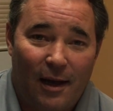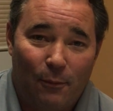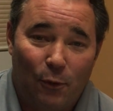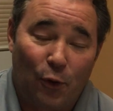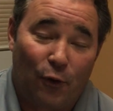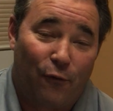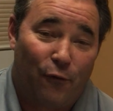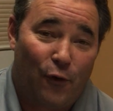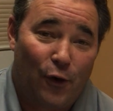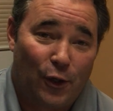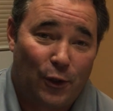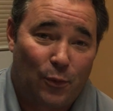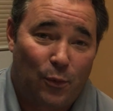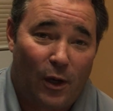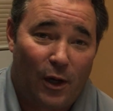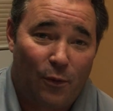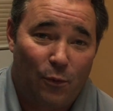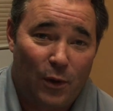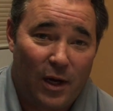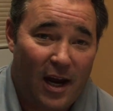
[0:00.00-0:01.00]
Look, first
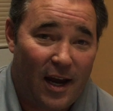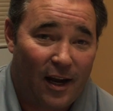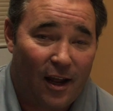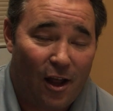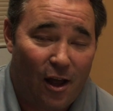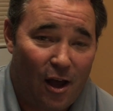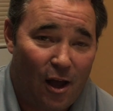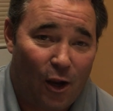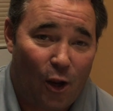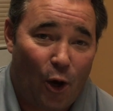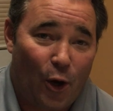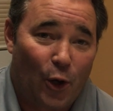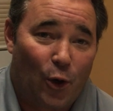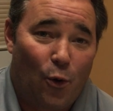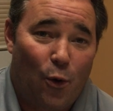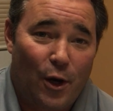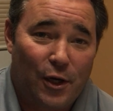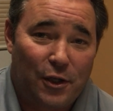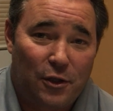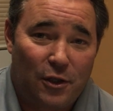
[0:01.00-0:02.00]
one, we had a lot of
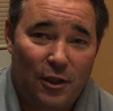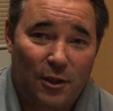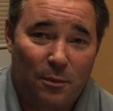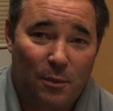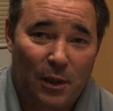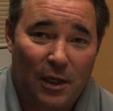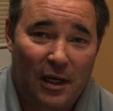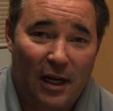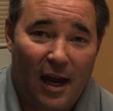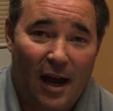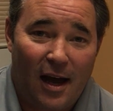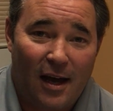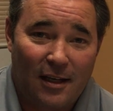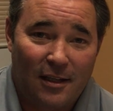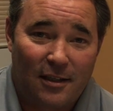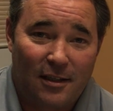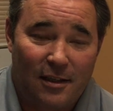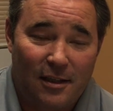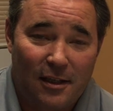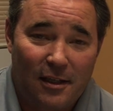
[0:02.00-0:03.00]
questions being
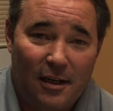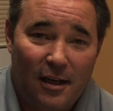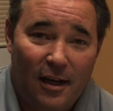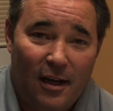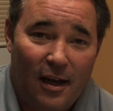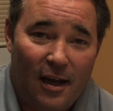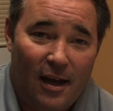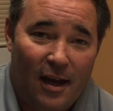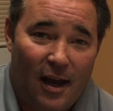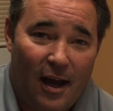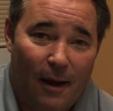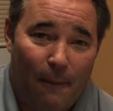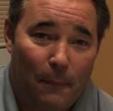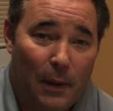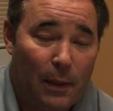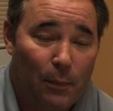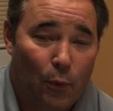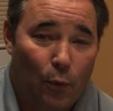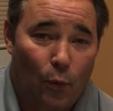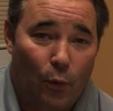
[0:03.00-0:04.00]
asked that
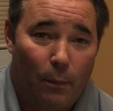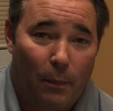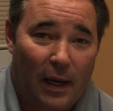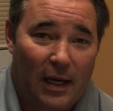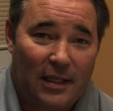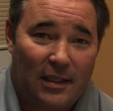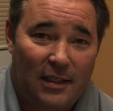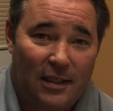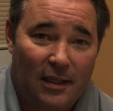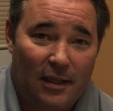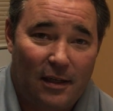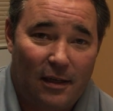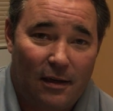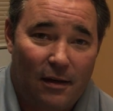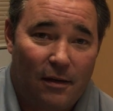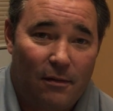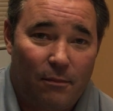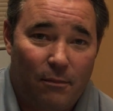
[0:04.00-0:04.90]
people were based in